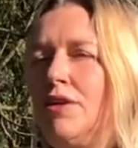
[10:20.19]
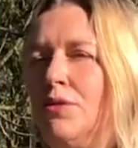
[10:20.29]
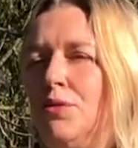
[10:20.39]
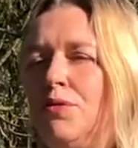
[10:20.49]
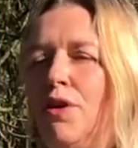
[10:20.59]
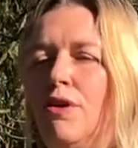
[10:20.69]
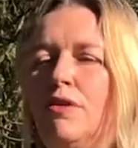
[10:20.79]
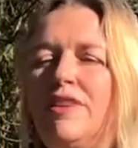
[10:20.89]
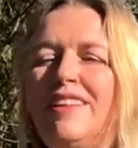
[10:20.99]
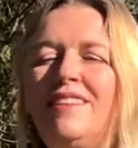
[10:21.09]
Nouveau
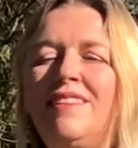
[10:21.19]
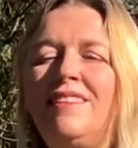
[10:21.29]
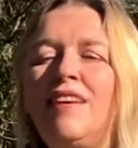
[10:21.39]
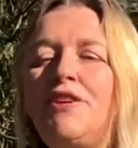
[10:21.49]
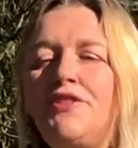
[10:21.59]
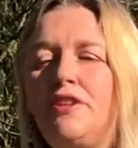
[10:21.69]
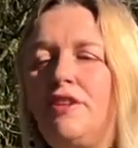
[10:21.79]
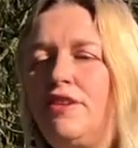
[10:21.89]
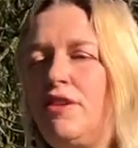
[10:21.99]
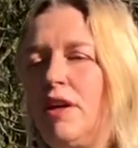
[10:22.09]
or the Secession
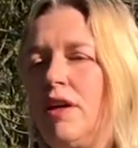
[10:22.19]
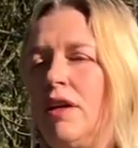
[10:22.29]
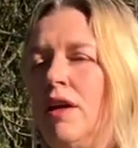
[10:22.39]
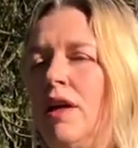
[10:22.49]
style.